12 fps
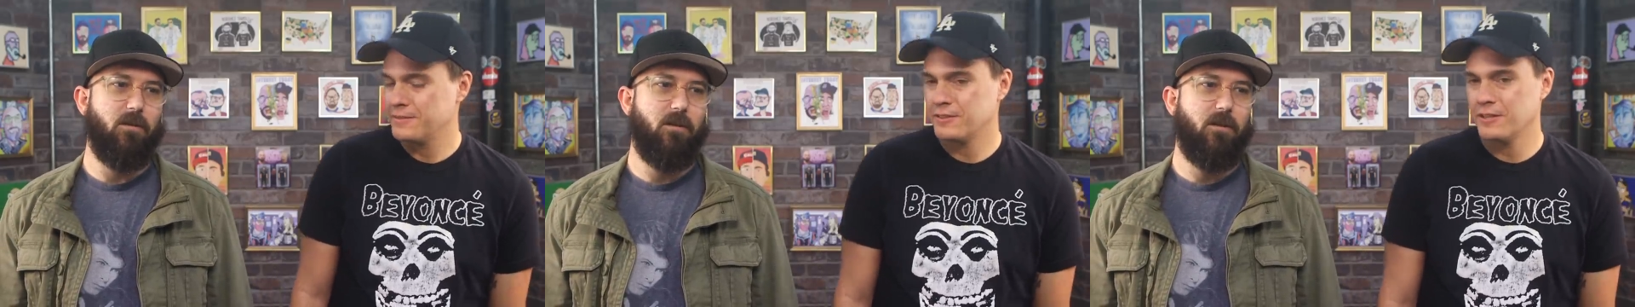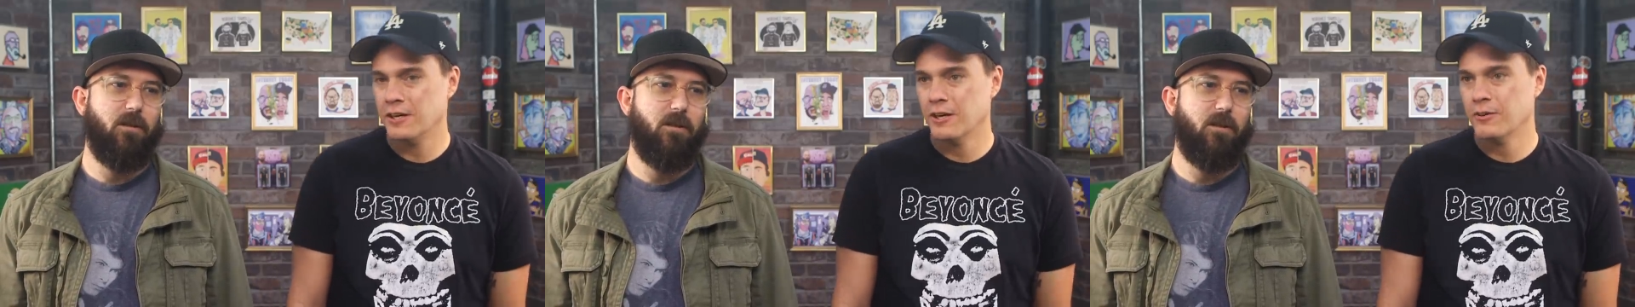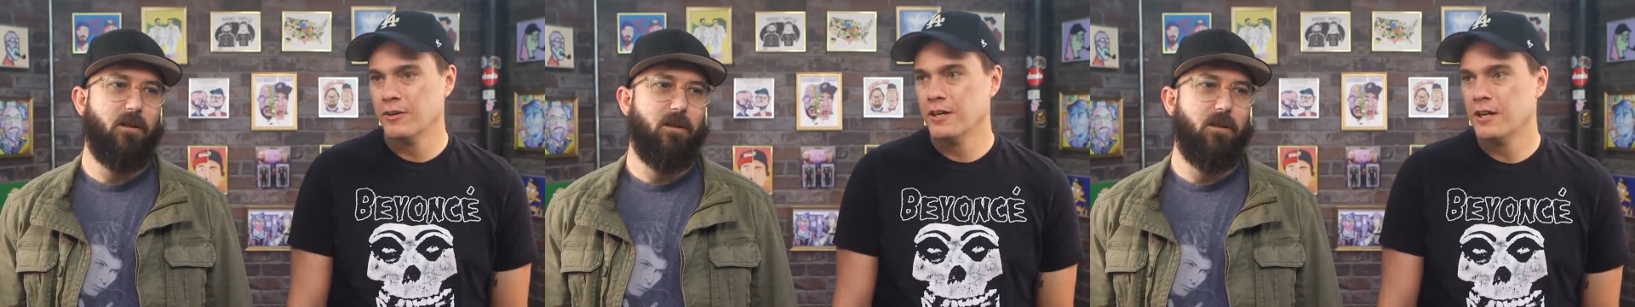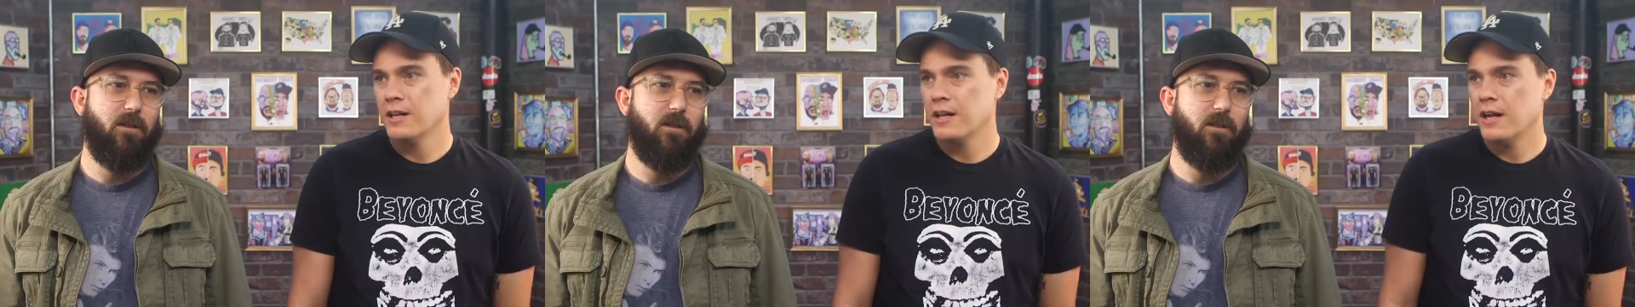Speaker 1: So
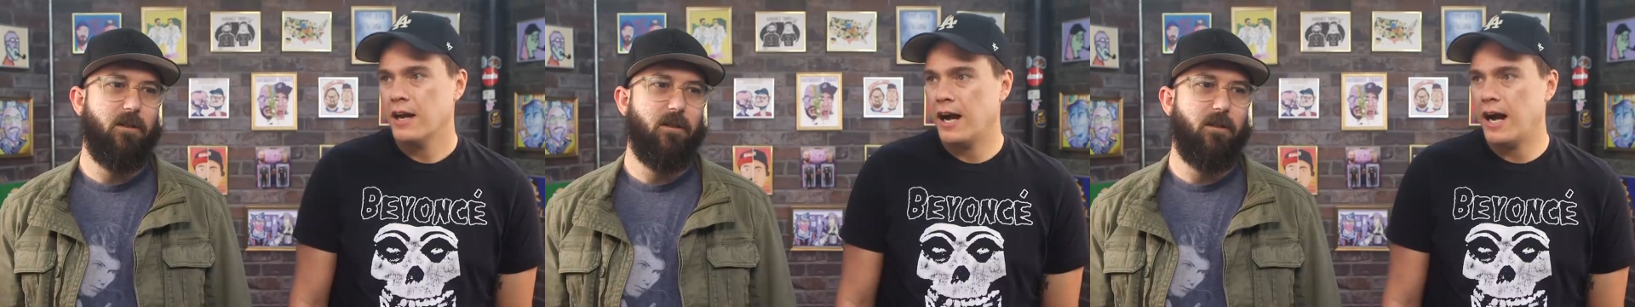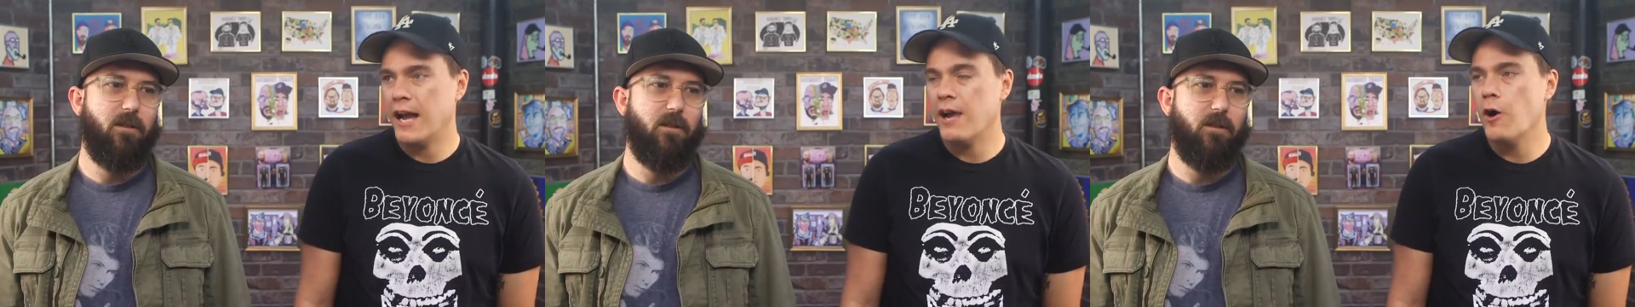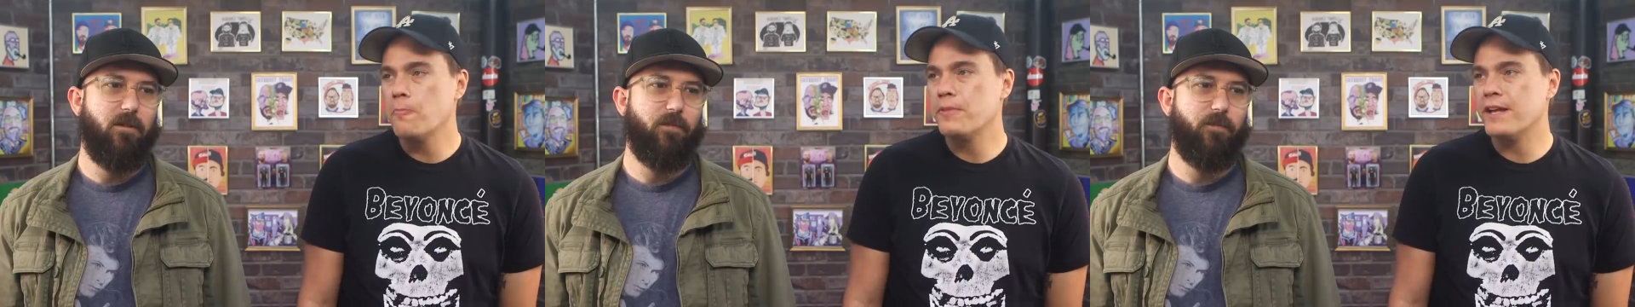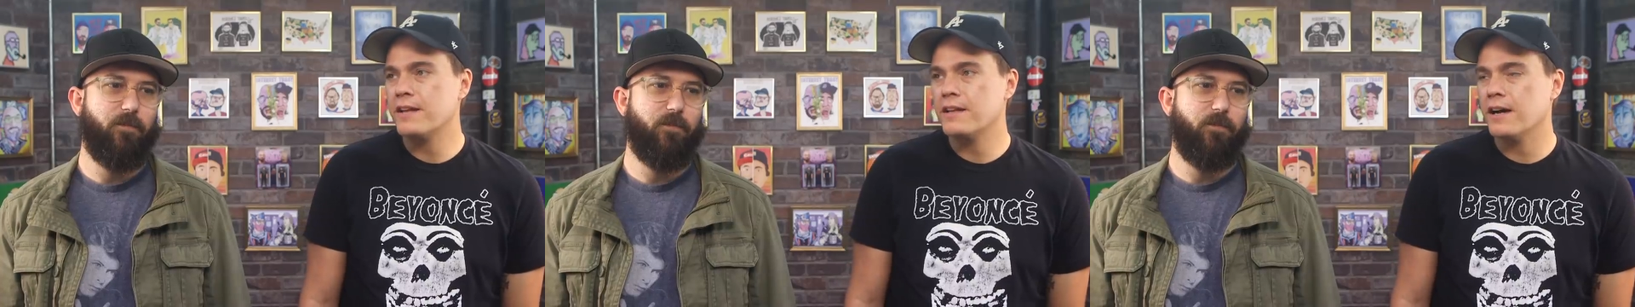I hope
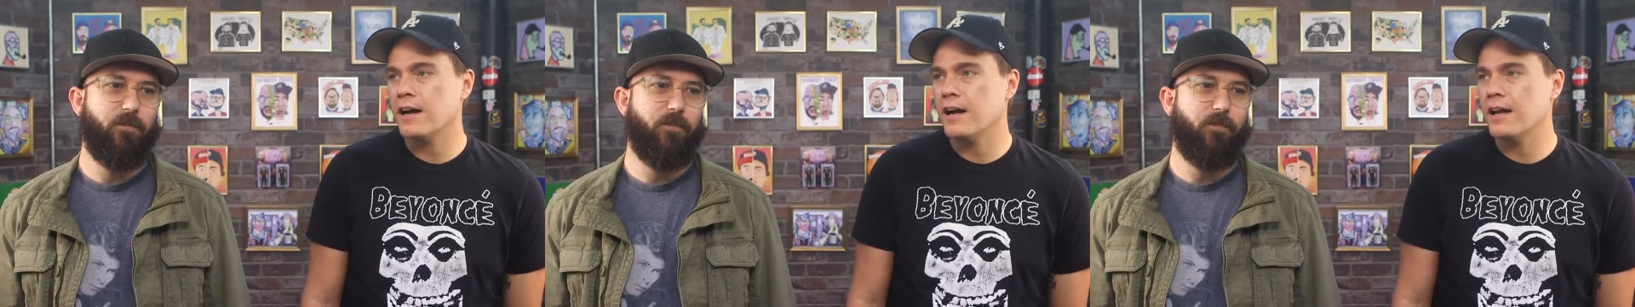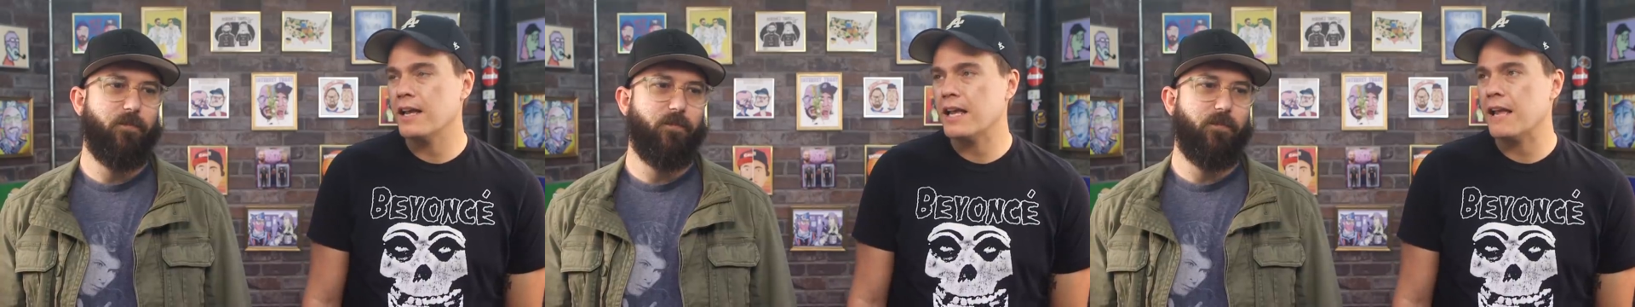that uh,